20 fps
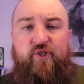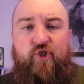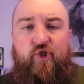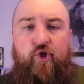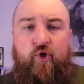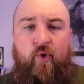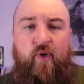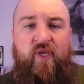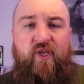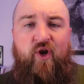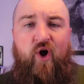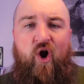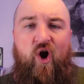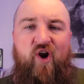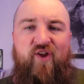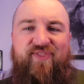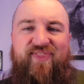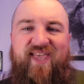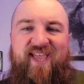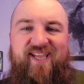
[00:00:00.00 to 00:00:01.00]
Doing
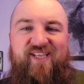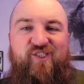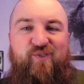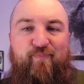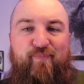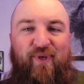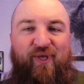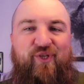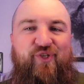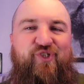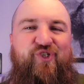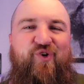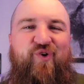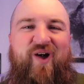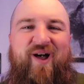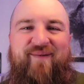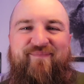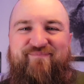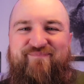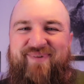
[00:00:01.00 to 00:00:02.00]
hard things builds you
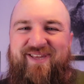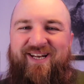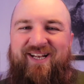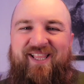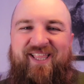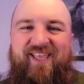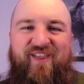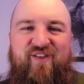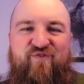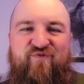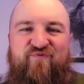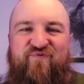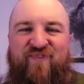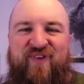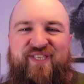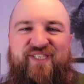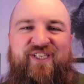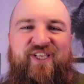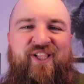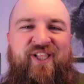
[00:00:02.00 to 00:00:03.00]
up mentally,
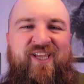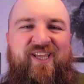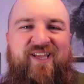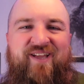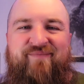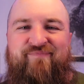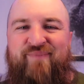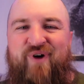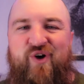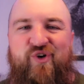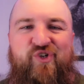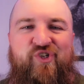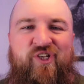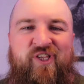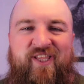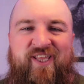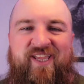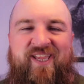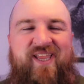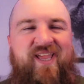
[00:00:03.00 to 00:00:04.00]
physically,
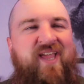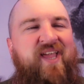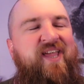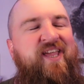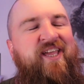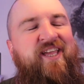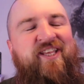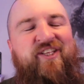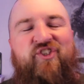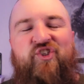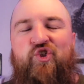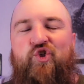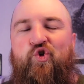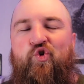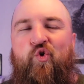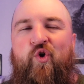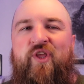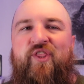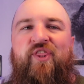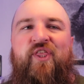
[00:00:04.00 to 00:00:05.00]
emotionally. It
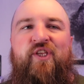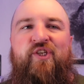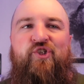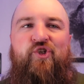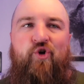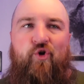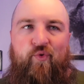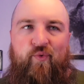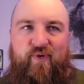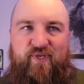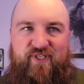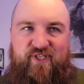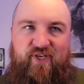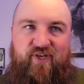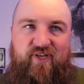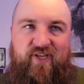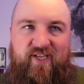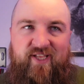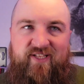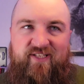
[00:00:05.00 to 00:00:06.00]
strengthens your
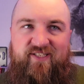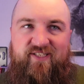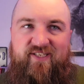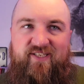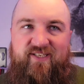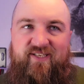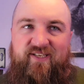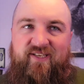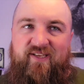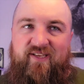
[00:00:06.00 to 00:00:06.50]
resilience.